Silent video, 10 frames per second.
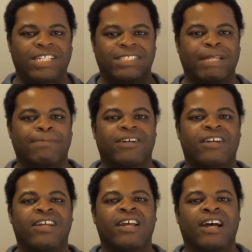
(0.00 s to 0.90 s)
He's some type of,
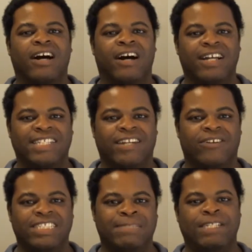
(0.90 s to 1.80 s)
uh, he's got
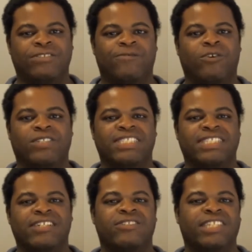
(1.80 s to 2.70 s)
all these special forces
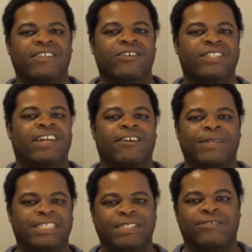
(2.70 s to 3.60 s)
skills, even though he's
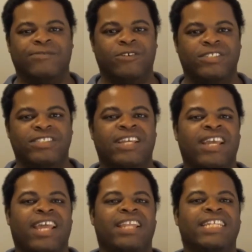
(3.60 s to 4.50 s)
never special forces.
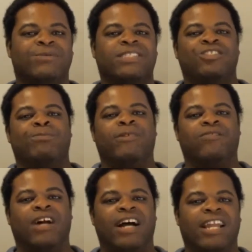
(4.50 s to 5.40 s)
At least with
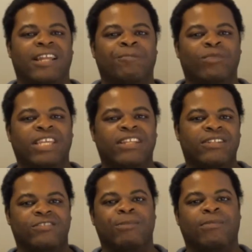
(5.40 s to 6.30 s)
Superfly, he
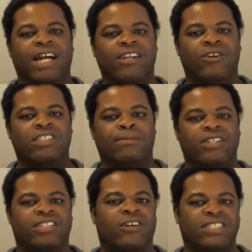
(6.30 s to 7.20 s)
Superfly knows
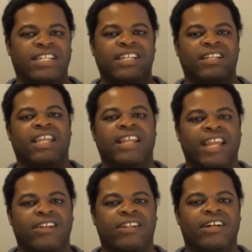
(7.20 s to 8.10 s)
martial arts. He can
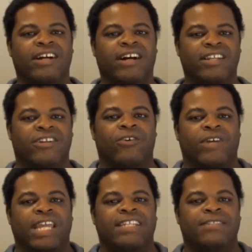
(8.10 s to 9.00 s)
handle a gun. You know,
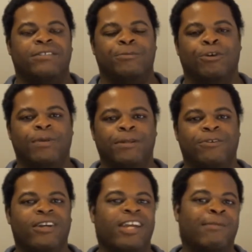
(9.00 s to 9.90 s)
okay, he's a little more
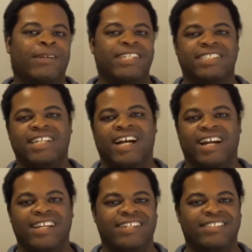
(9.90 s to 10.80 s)
believable. But this
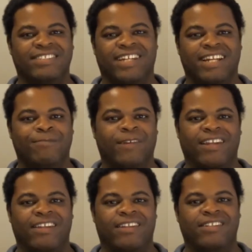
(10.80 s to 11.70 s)
guy, he's like,
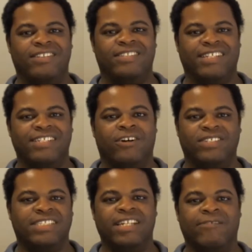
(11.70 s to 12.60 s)
he's like you know,
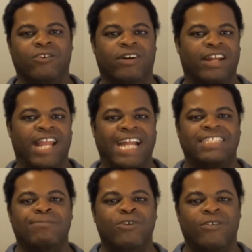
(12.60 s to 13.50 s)
auditioning for an
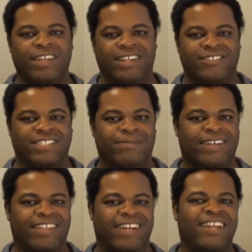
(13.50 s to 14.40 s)
action movie or
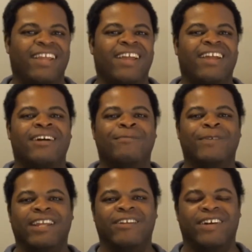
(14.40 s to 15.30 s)
something like that.
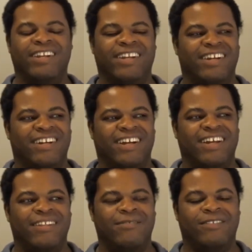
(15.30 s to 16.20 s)
But anyway, yeah, I,
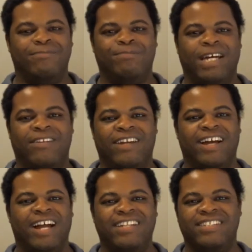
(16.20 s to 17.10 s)
bottom
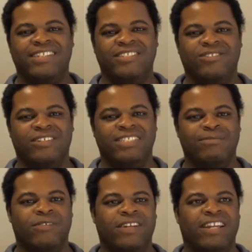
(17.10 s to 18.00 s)
I didn't enjoy this
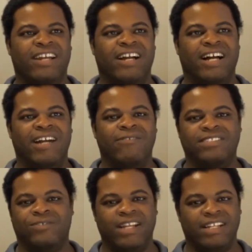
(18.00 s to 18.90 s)
movie. I
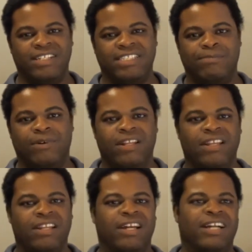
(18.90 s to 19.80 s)
was greatly
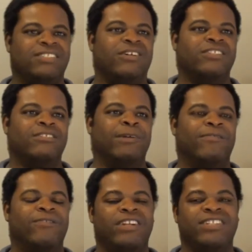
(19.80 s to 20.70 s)
disappointed. I saw this with my
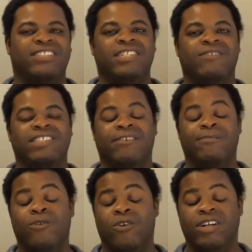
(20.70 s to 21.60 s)
friend, and she was even
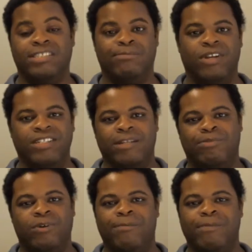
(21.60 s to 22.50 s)
more disappointed to the
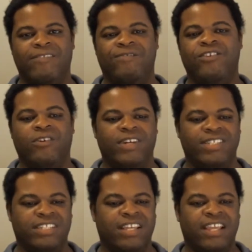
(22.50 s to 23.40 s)
point of being
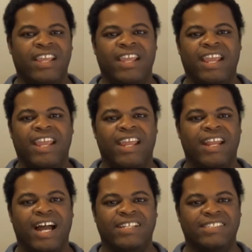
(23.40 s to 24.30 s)
furious. And
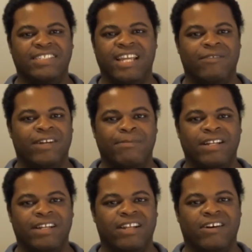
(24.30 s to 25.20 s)
I just can't
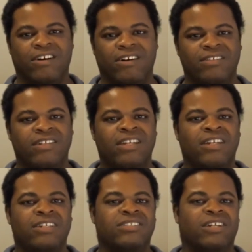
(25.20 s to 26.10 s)
recommend it at all.
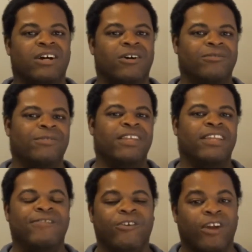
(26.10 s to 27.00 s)
So
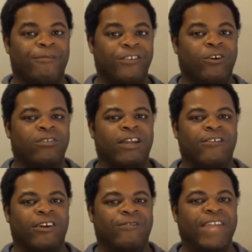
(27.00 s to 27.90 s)
if you're a if
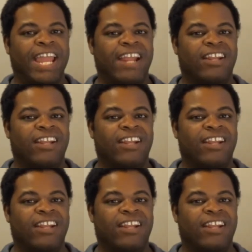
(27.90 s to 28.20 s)
you're a fan,